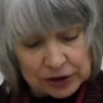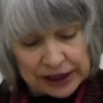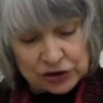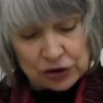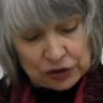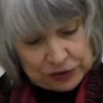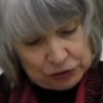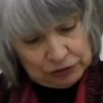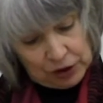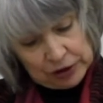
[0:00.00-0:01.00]
lectures,
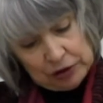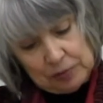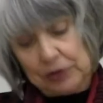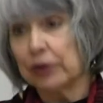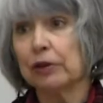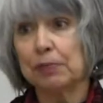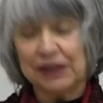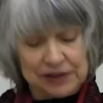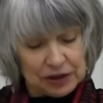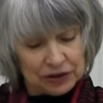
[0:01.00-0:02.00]
two volumes, on the
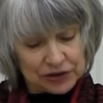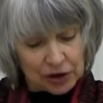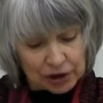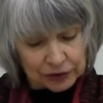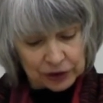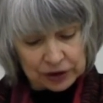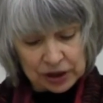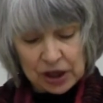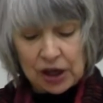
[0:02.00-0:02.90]
beast and the sovereign,